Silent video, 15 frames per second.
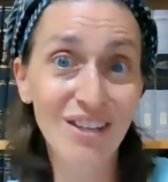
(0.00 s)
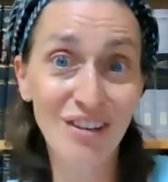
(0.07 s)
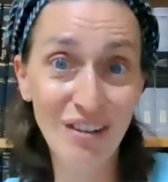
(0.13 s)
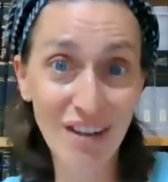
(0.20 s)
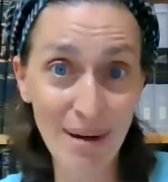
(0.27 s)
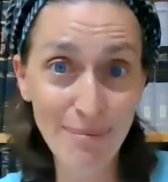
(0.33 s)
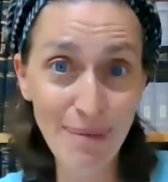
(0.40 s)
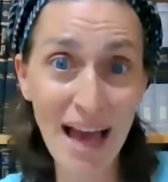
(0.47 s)
You
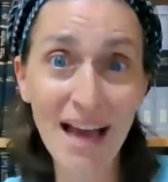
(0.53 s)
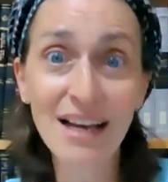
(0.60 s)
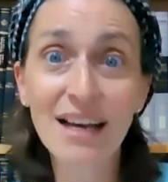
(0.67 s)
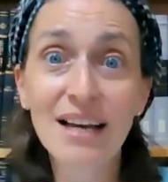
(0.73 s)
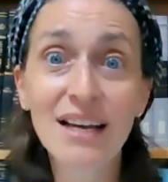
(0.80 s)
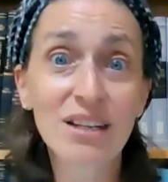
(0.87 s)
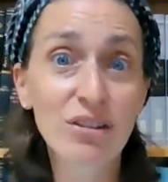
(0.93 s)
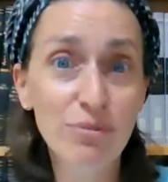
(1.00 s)
come back,
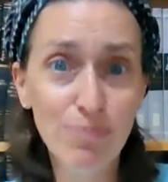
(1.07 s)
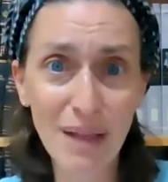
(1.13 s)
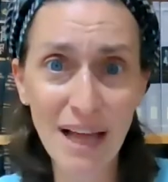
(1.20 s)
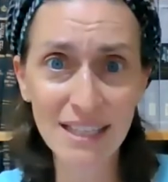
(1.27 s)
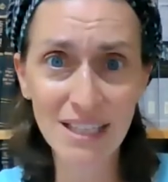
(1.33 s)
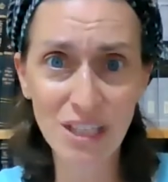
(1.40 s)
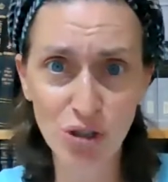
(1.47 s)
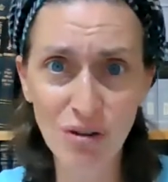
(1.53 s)
you
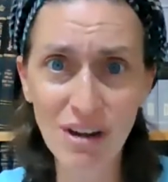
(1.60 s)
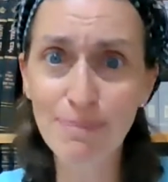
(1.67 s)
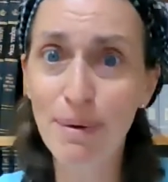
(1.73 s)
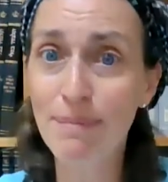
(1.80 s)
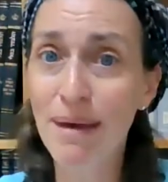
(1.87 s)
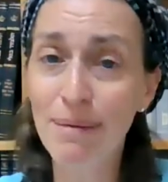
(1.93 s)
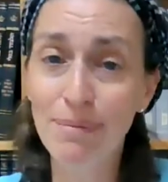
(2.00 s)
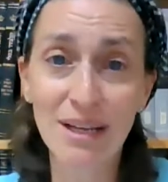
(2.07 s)
plan to drink,
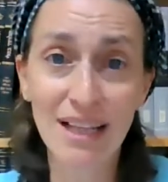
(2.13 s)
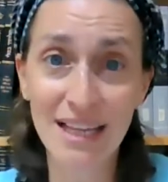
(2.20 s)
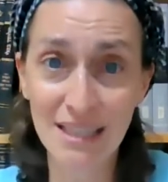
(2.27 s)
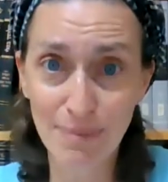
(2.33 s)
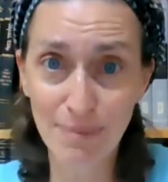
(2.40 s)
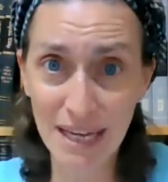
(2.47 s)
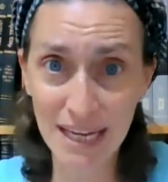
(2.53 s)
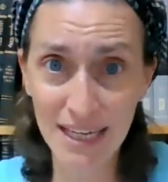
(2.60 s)
but maybe you'll end
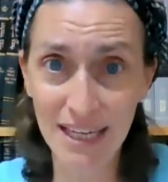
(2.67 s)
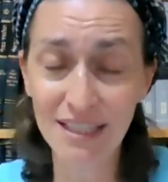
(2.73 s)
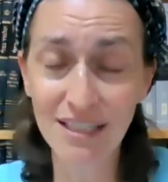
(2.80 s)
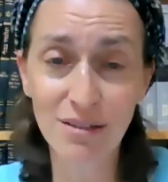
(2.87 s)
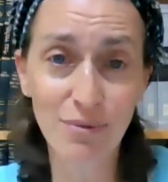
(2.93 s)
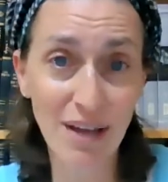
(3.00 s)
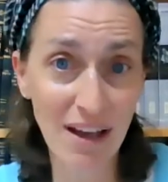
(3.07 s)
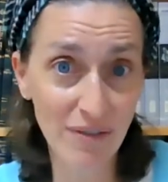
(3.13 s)
up eating.
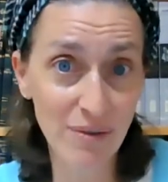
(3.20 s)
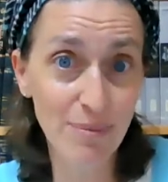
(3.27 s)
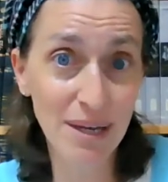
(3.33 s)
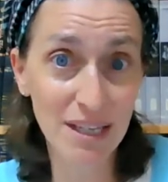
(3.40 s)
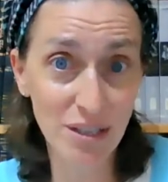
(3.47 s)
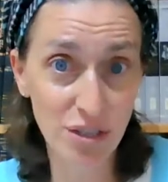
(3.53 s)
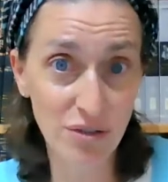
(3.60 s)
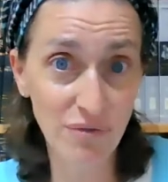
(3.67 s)
So we have to be
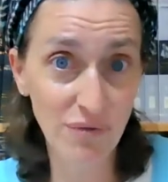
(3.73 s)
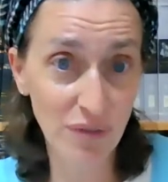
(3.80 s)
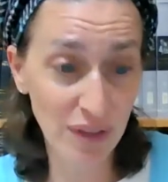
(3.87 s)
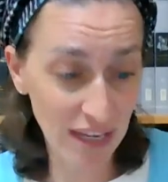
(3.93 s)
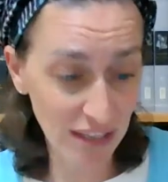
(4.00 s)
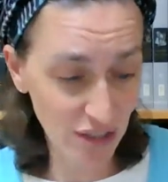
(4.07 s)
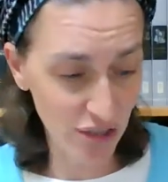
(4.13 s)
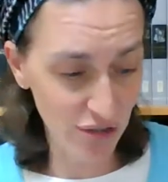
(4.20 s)
concerned for
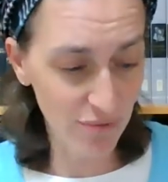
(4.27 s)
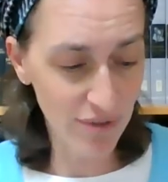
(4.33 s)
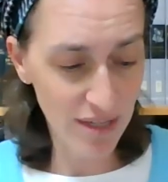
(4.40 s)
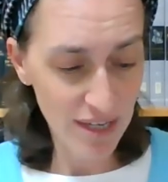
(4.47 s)
that too.